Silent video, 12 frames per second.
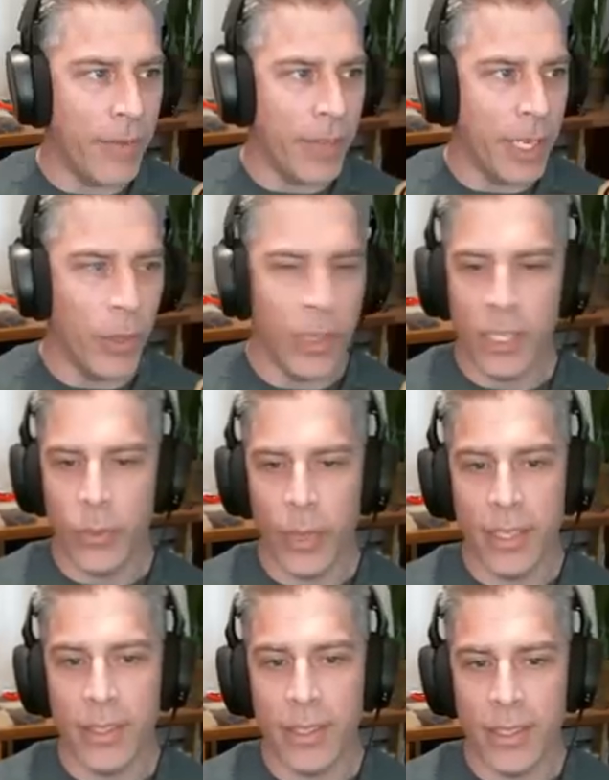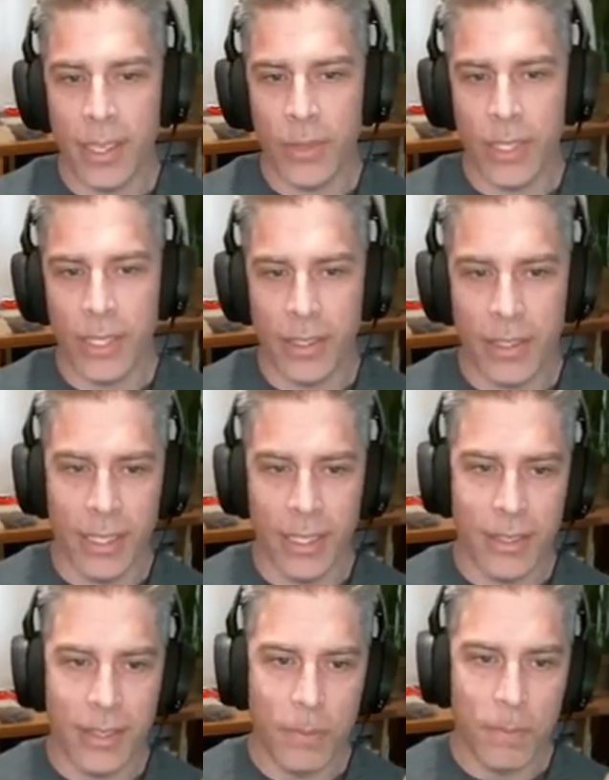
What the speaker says: in immunities, weaknesses, and resistances.